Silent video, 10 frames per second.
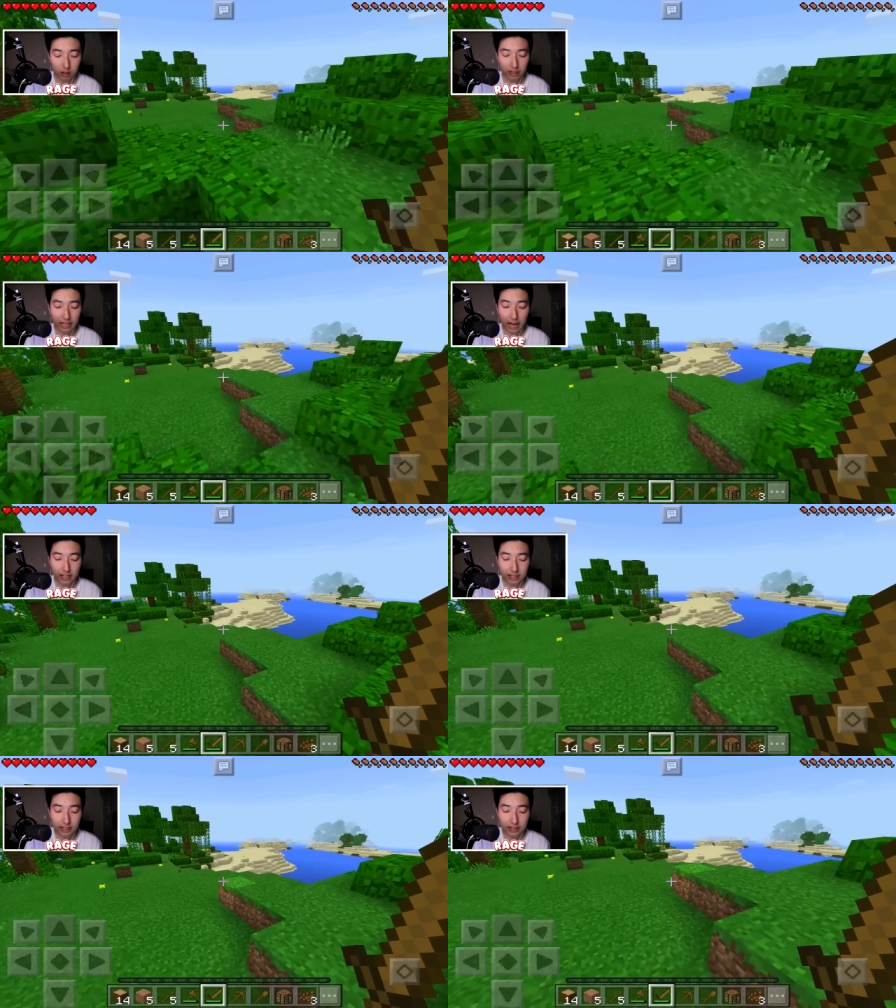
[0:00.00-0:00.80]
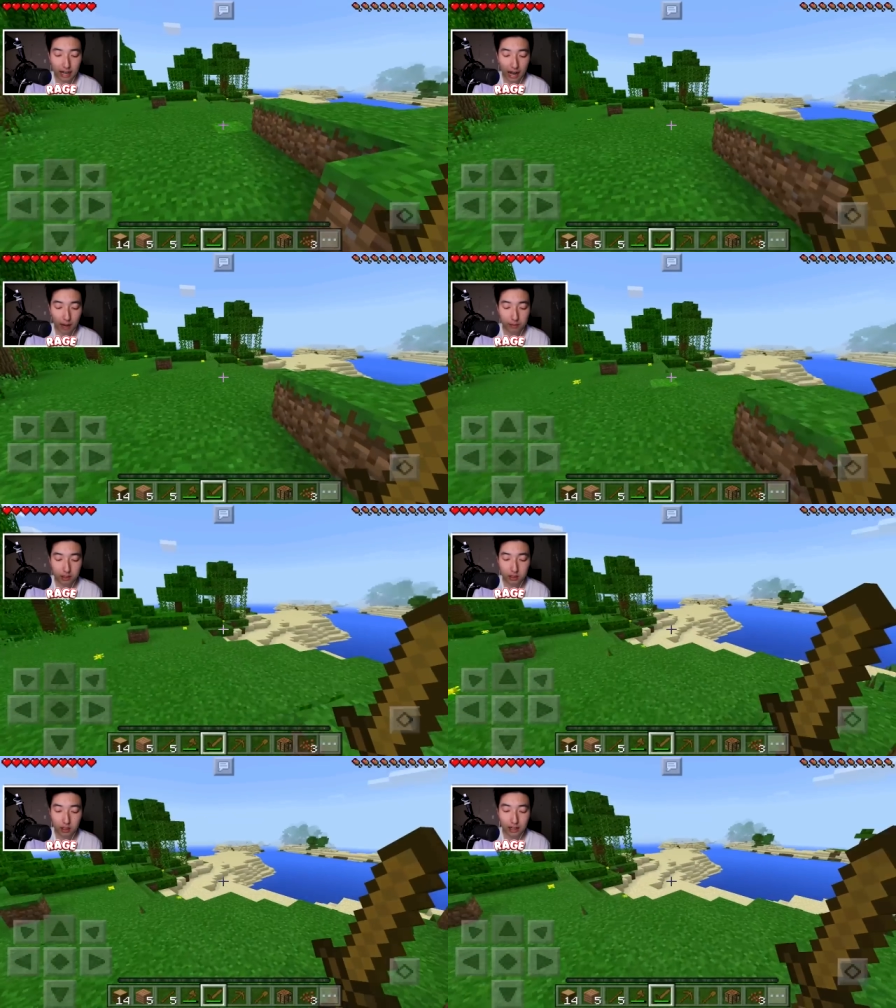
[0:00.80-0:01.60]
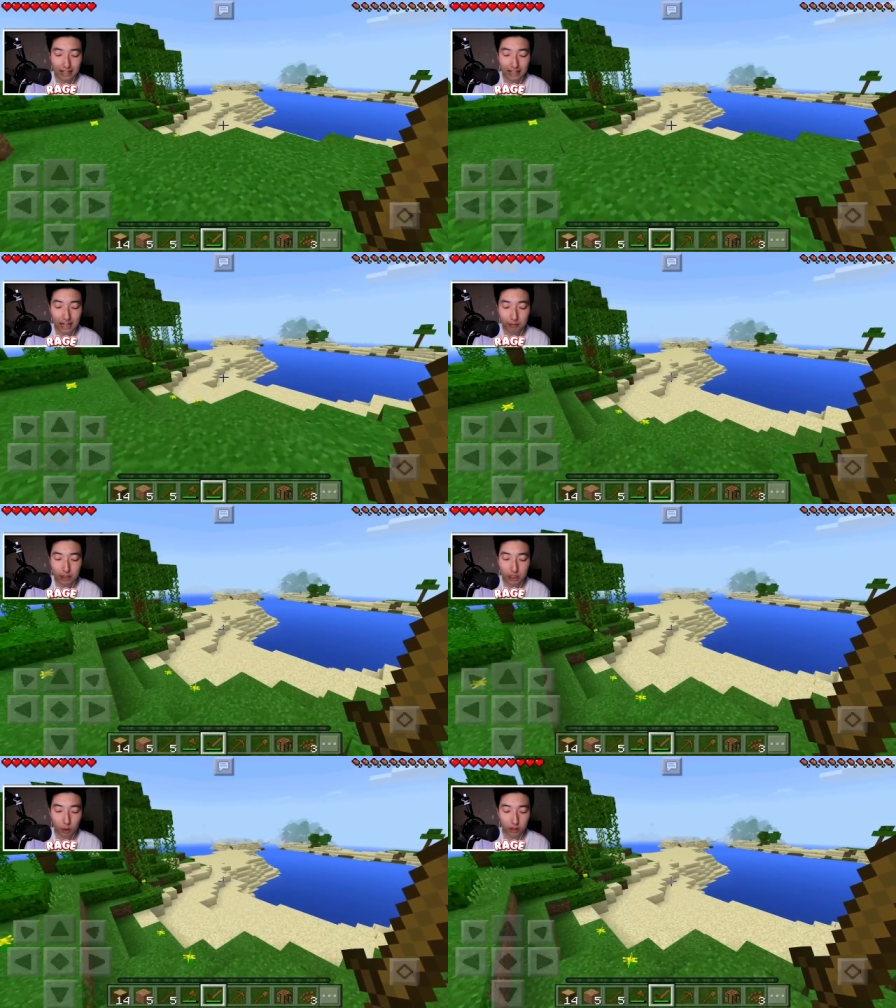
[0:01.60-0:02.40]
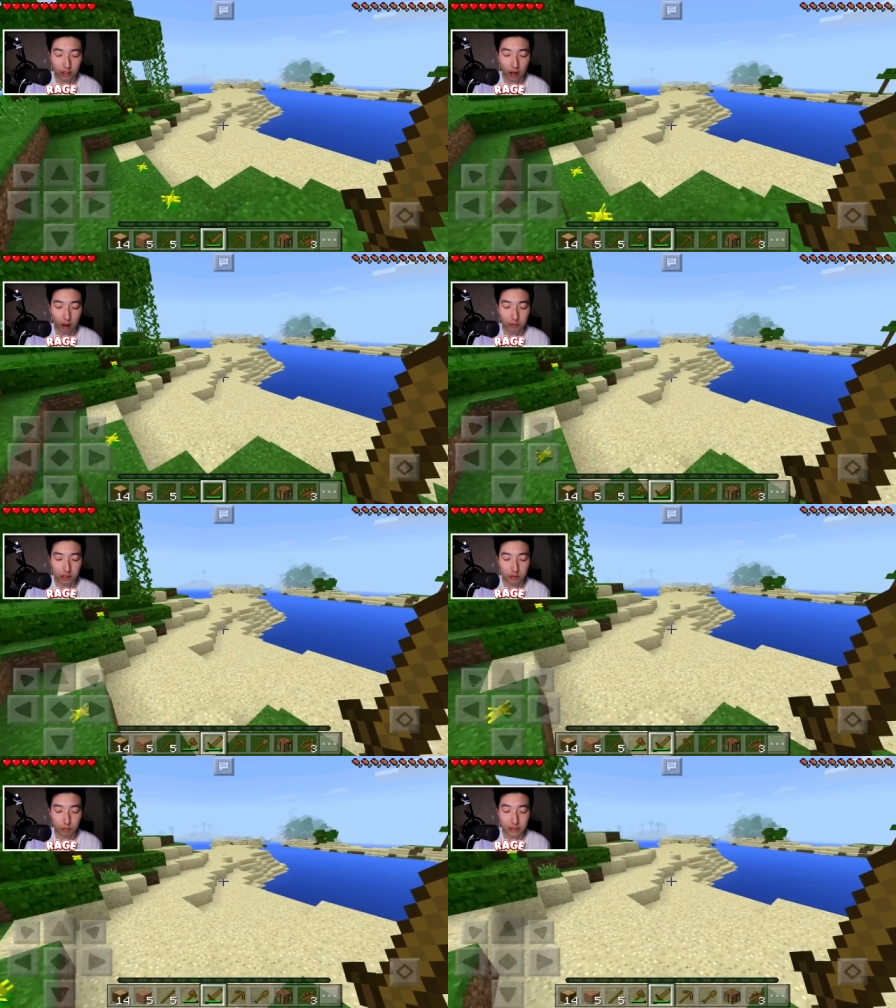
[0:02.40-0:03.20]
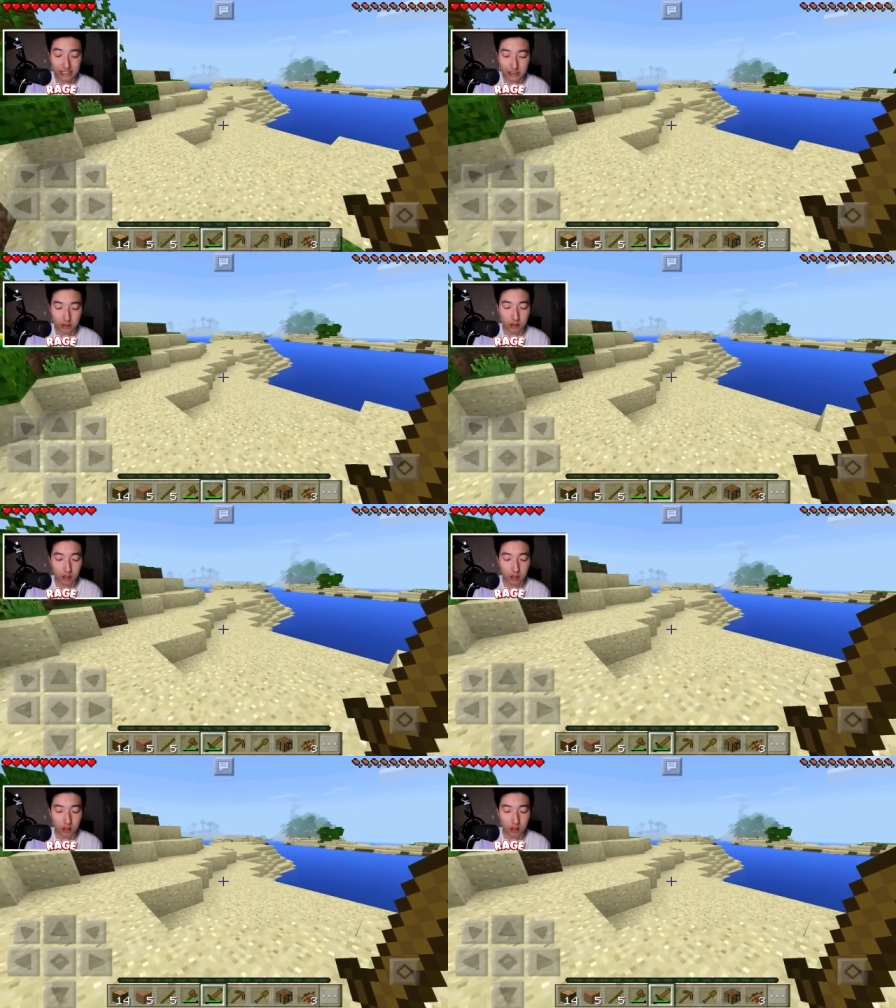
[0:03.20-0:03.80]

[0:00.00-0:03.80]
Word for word: Like anything that happens, let me know in the comments, please.